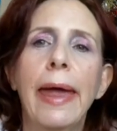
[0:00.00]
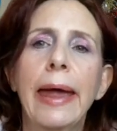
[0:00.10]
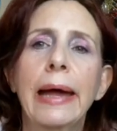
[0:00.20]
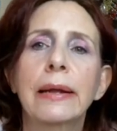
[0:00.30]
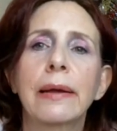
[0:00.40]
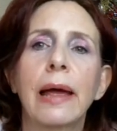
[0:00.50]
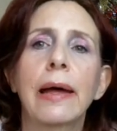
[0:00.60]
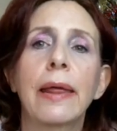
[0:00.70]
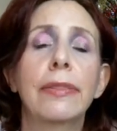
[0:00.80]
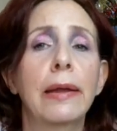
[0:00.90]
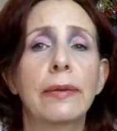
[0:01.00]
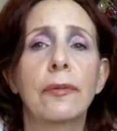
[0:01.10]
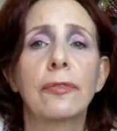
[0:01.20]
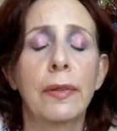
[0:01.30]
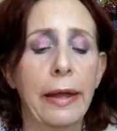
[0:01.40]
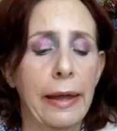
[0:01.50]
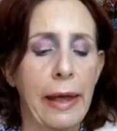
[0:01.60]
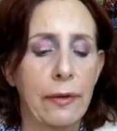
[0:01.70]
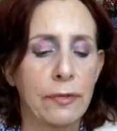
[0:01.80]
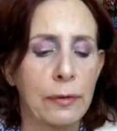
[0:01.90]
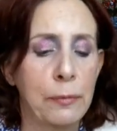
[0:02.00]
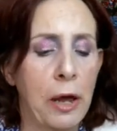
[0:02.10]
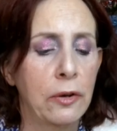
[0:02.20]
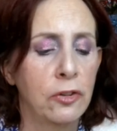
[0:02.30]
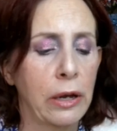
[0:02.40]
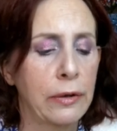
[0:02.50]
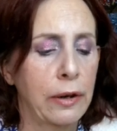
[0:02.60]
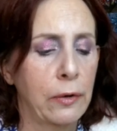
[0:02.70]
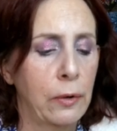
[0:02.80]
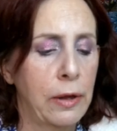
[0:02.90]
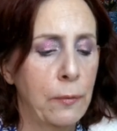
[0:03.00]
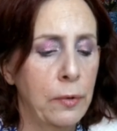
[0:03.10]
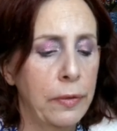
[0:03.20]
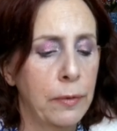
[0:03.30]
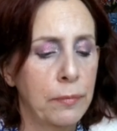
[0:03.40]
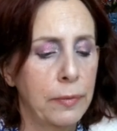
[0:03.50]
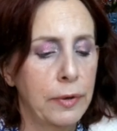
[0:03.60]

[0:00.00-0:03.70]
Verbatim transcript: and uh, they definitely have some high shine to go along with them.